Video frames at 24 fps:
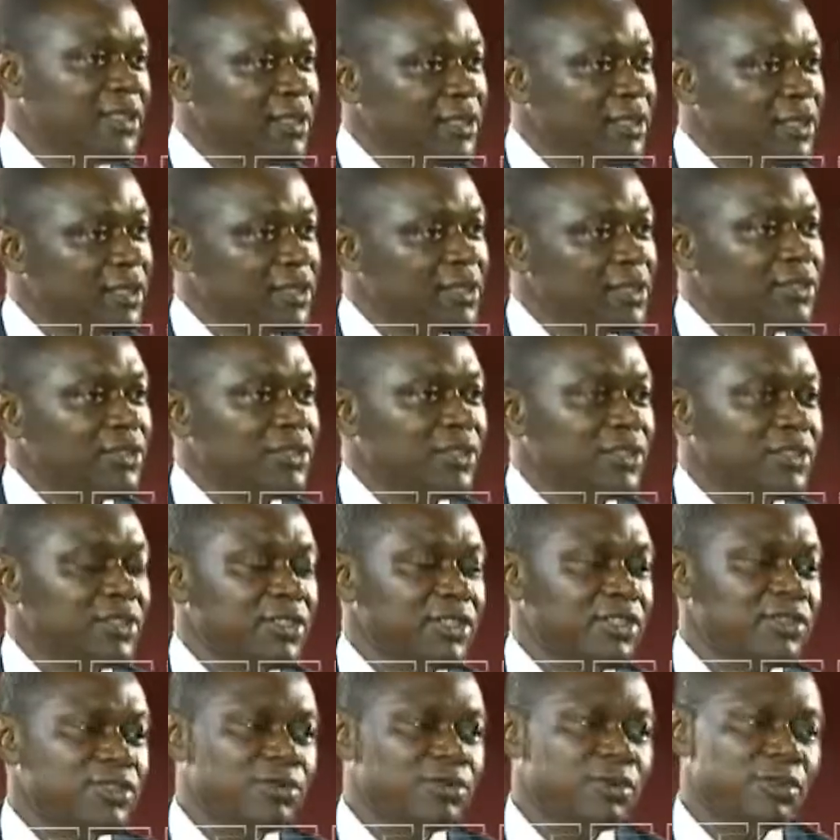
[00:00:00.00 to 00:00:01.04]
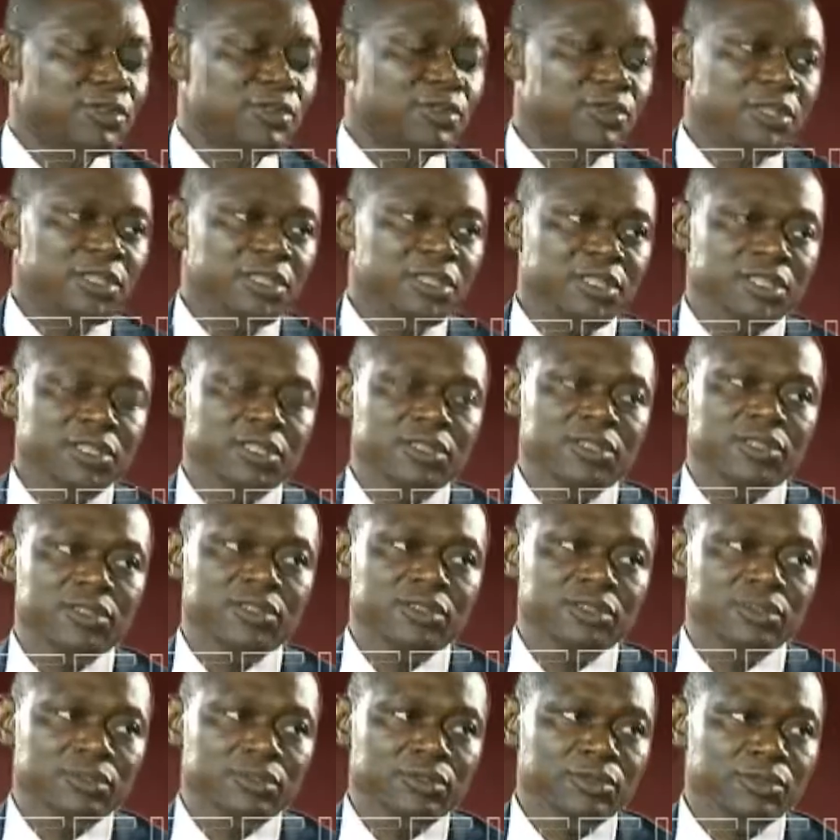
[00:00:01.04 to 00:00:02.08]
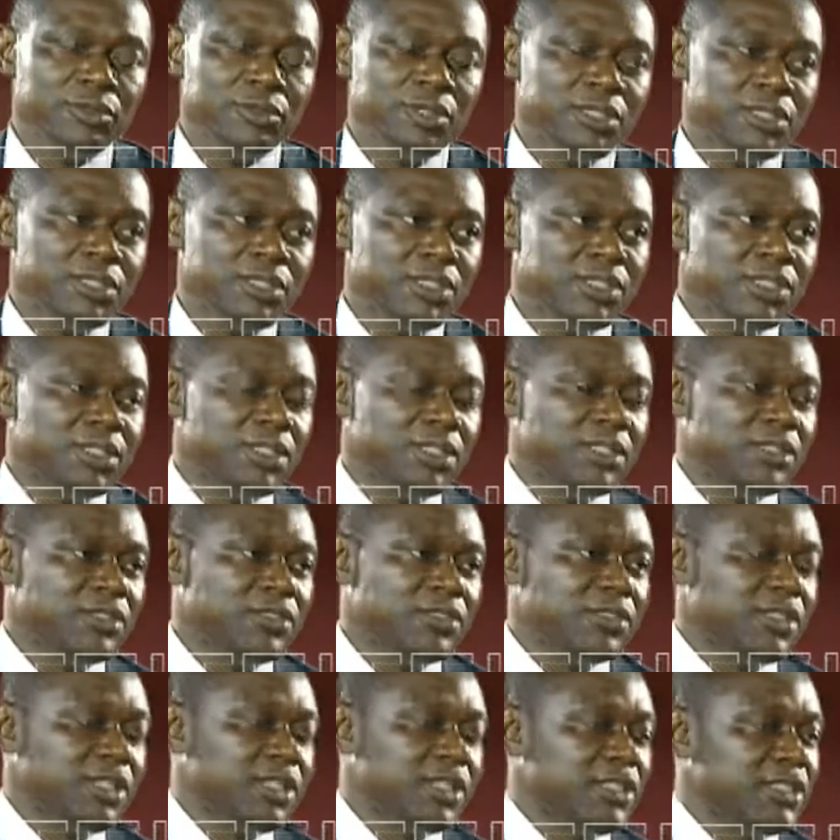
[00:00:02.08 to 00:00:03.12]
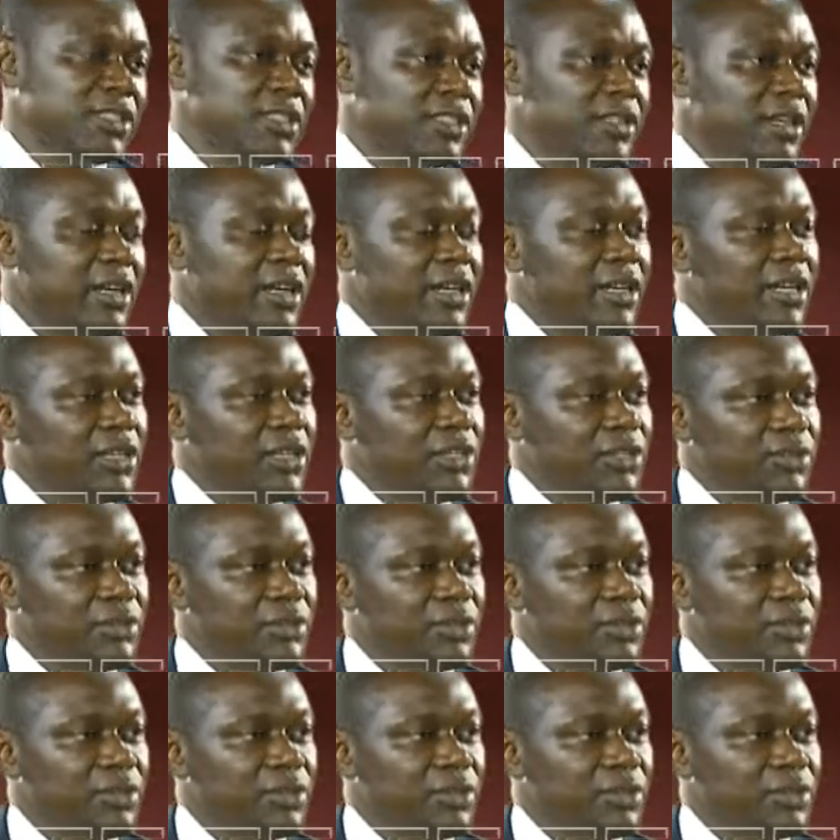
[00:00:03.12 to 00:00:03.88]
success towards 2023 general election.